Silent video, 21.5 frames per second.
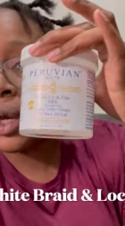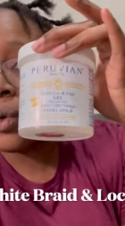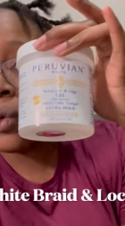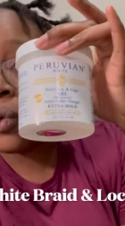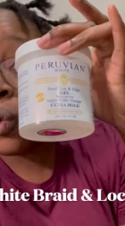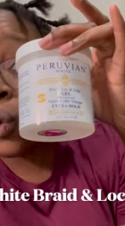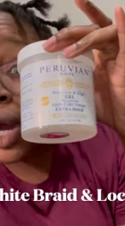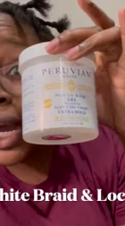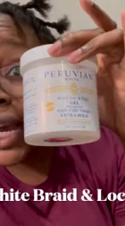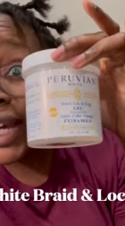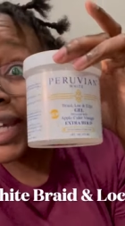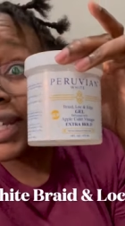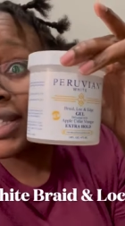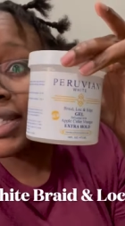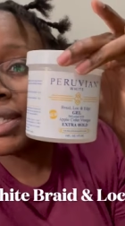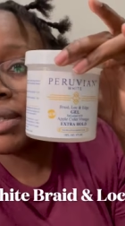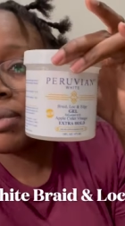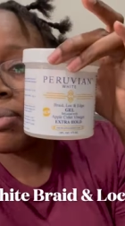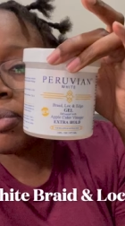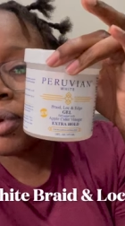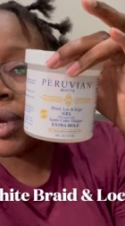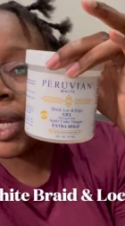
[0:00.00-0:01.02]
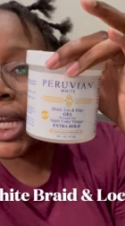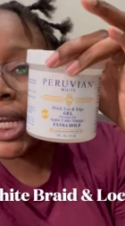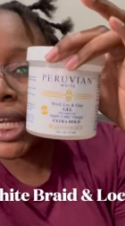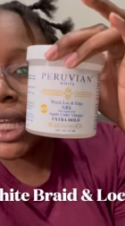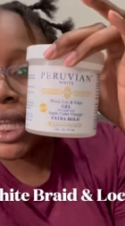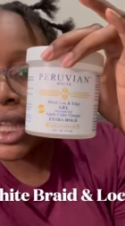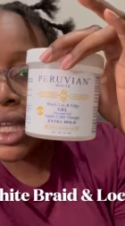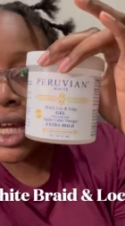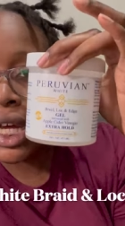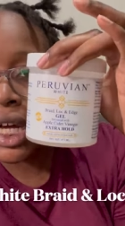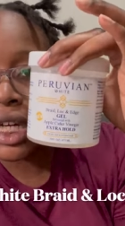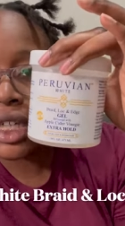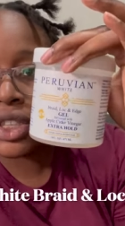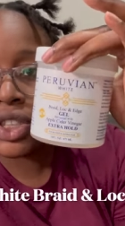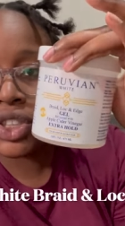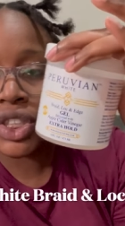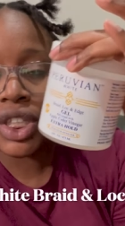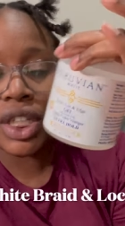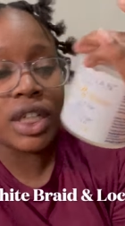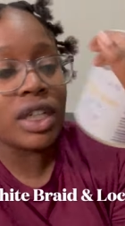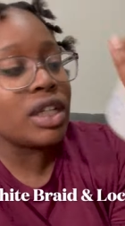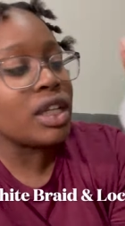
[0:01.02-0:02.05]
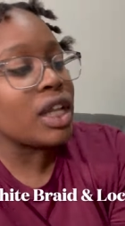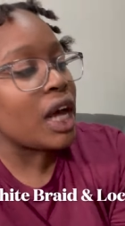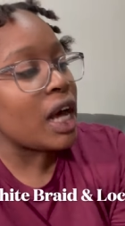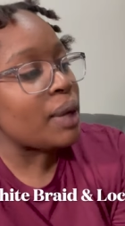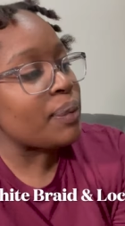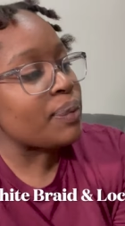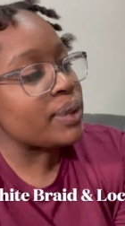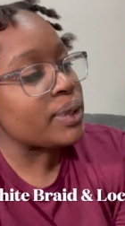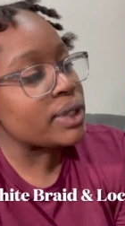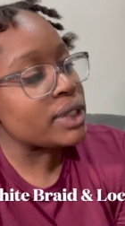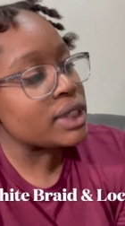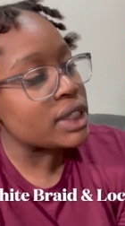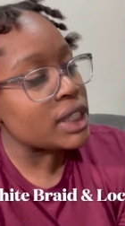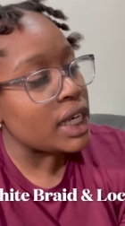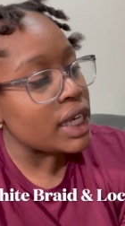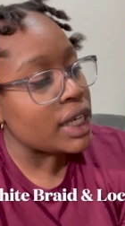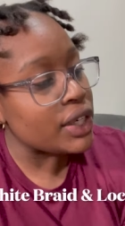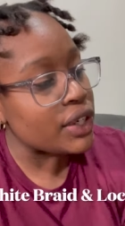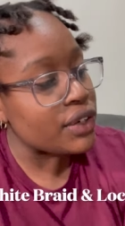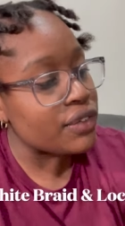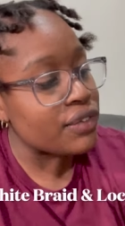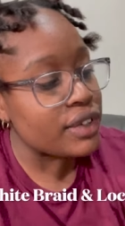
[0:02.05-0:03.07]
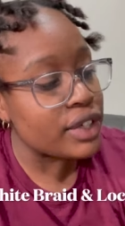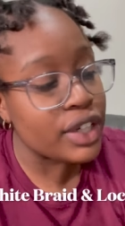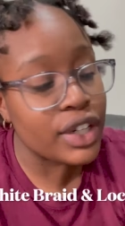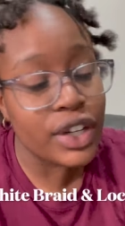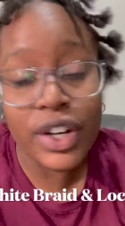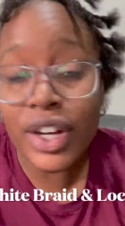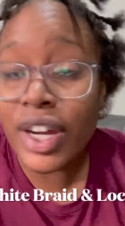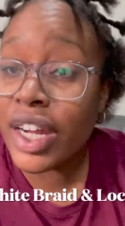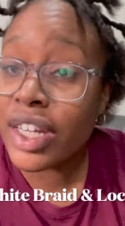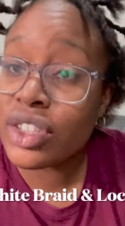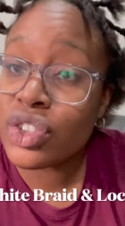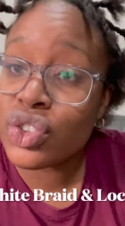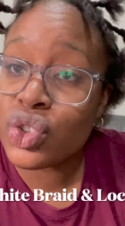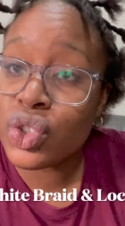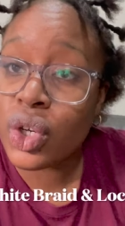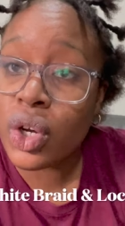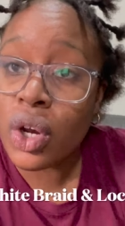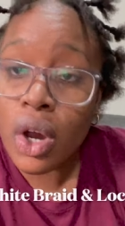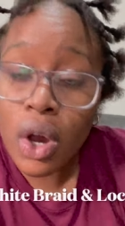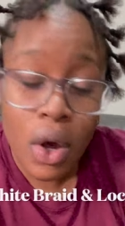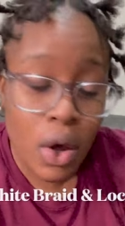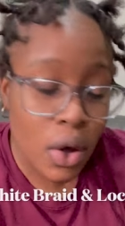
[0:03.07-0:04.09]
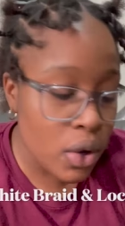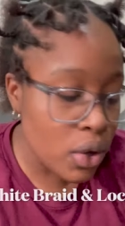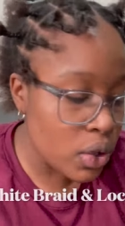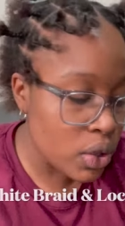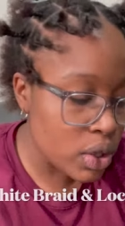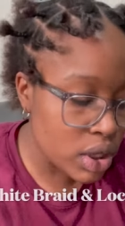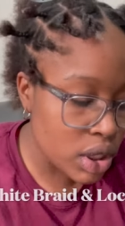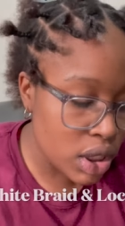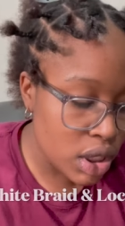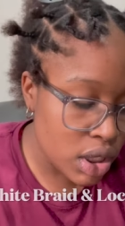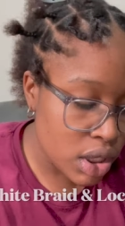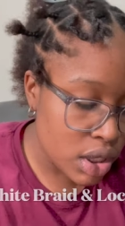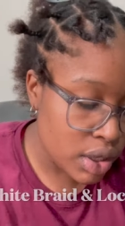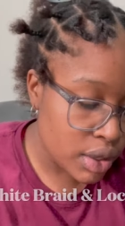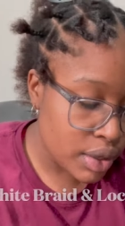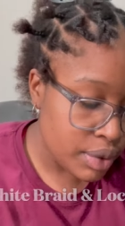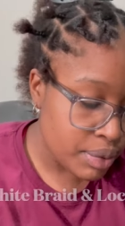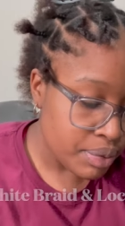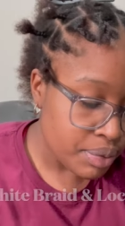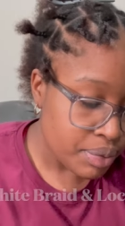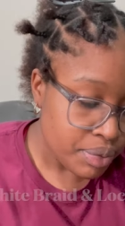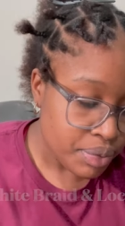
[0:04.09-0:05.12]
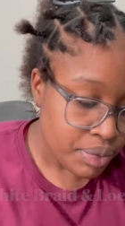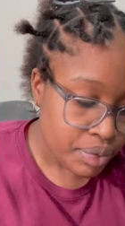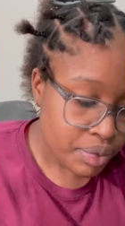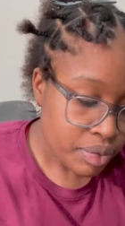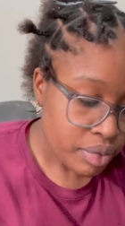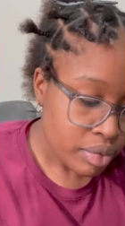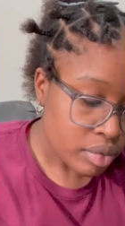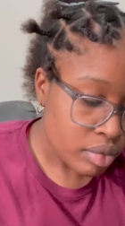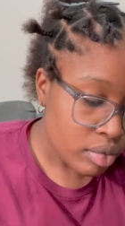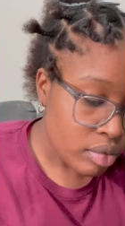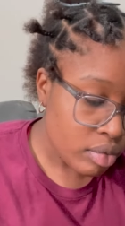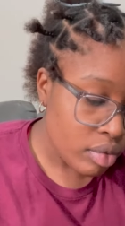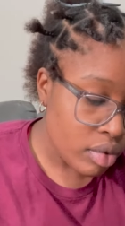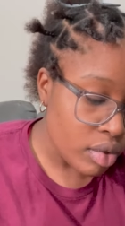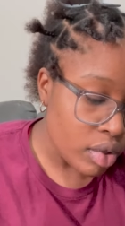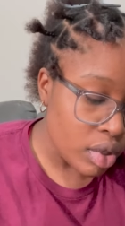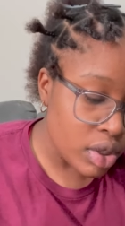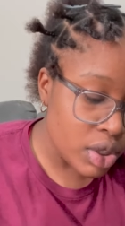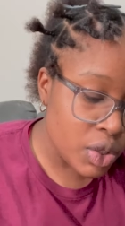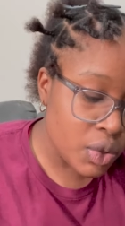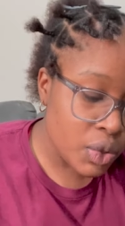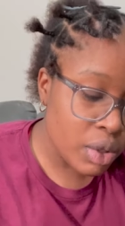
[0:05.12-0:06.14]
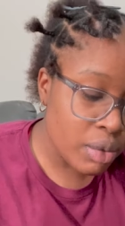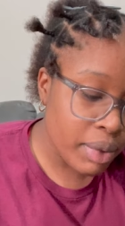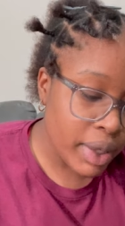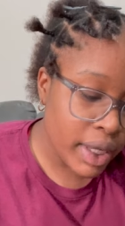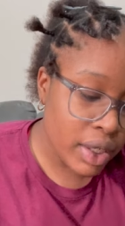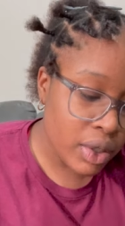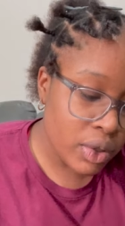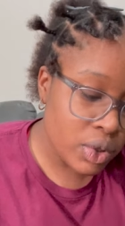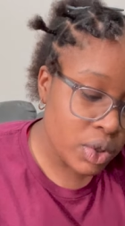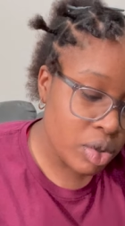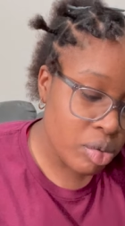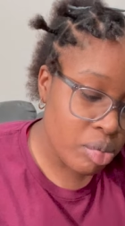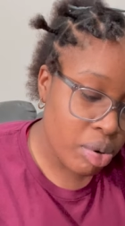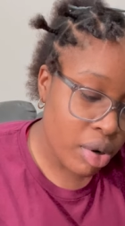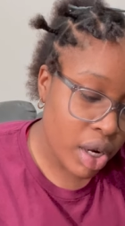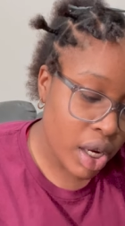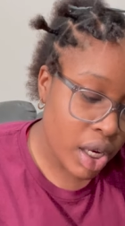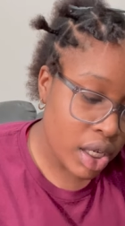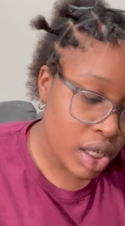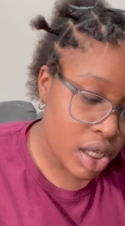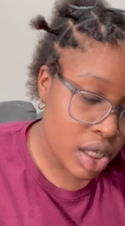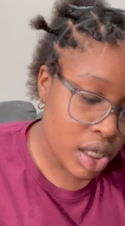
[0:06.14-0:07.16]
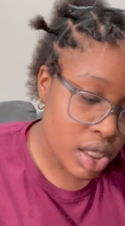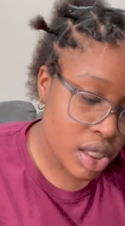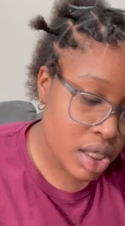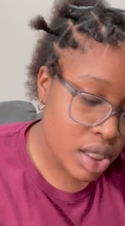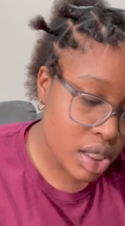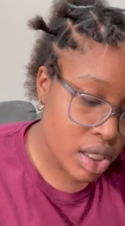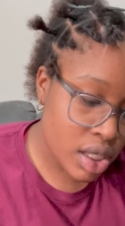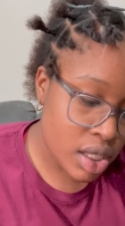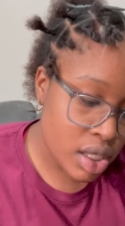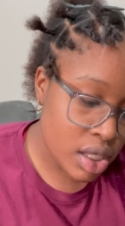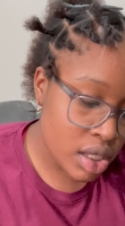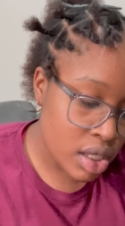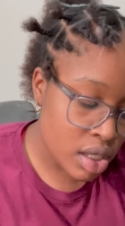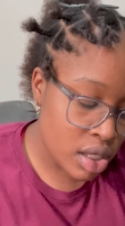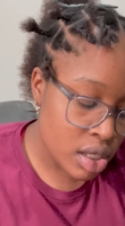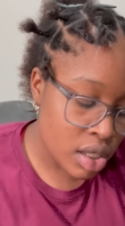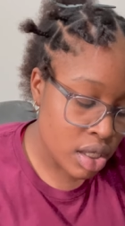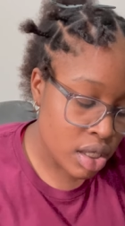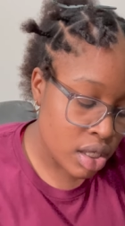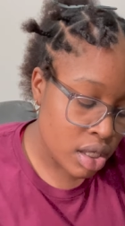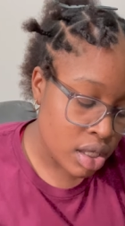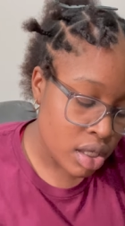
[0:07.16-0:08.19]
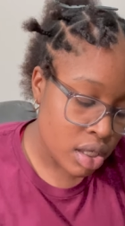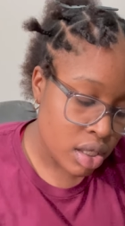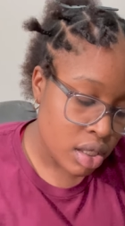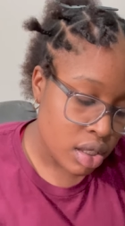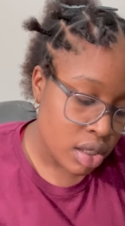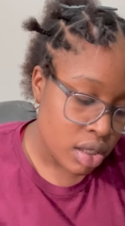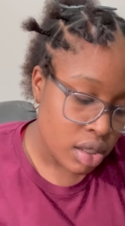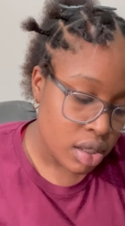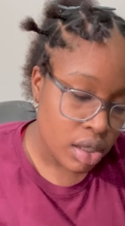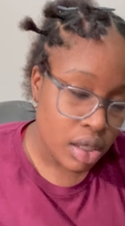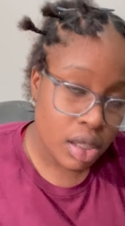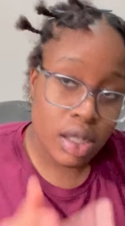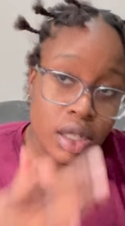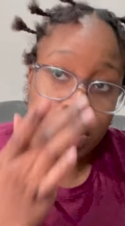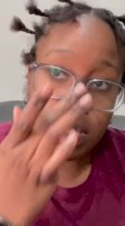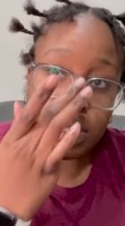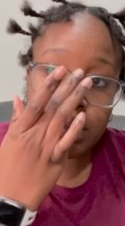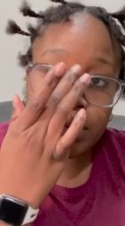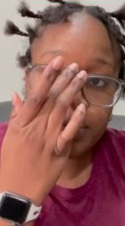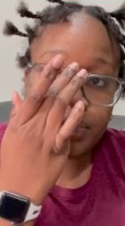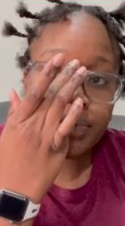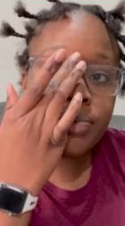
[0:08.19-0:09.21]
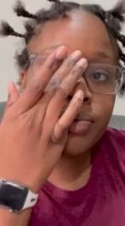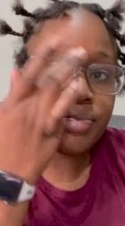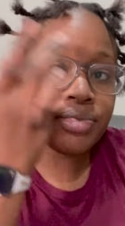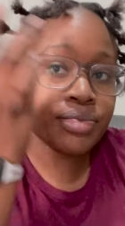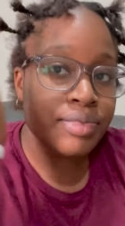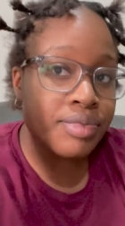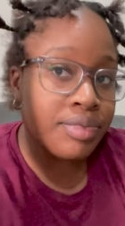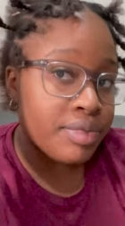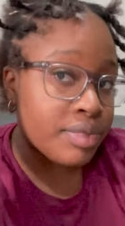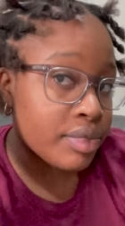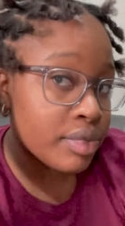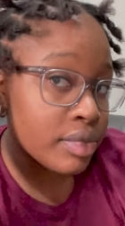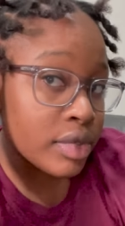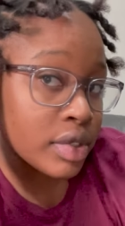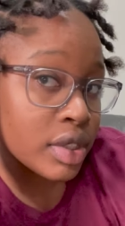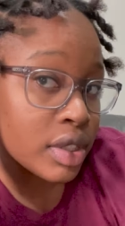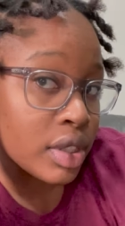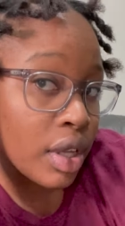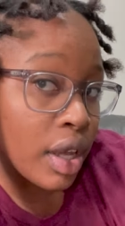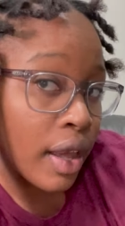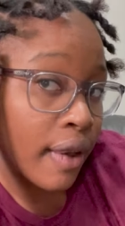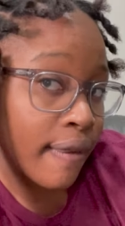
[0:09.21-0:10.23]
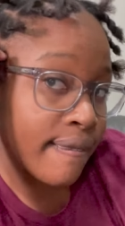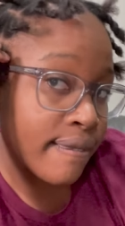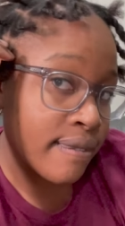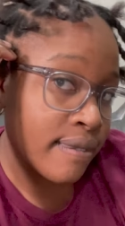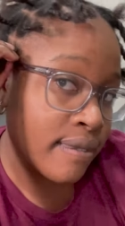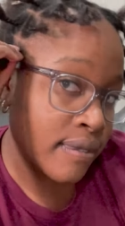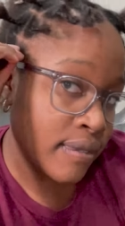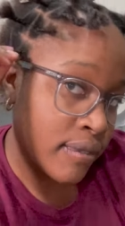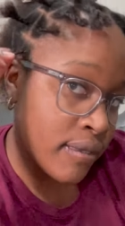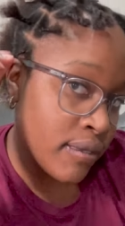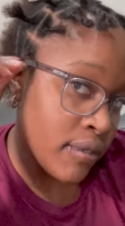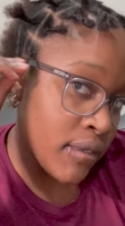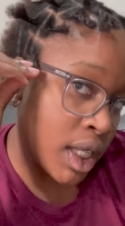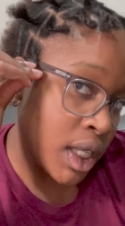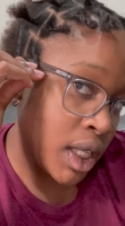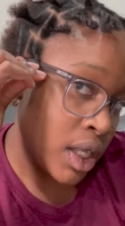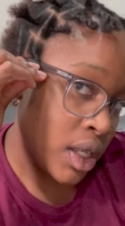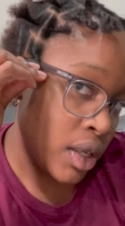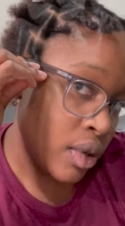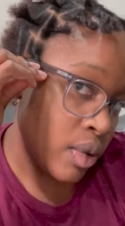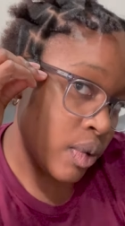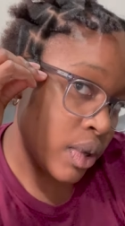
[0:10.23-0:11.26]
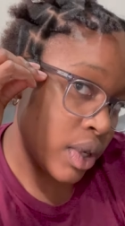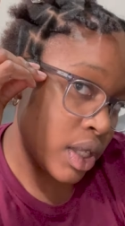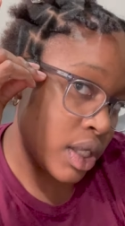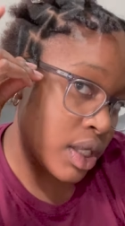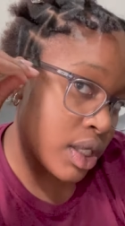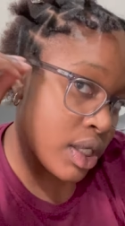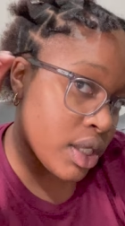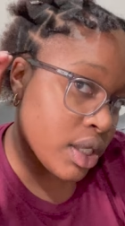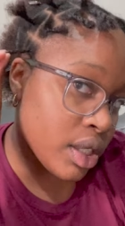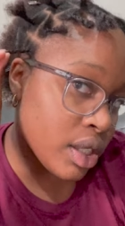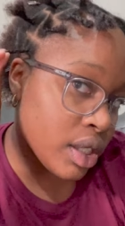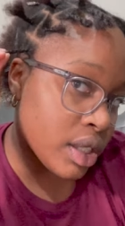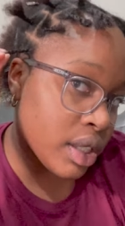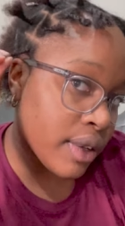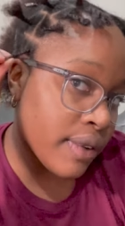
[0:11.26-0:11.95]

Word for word: White Braid and Lock Gel, Apple Cider Vinegar Extra Hold. It's one of my go-to products. So yeah, we're gonna start on the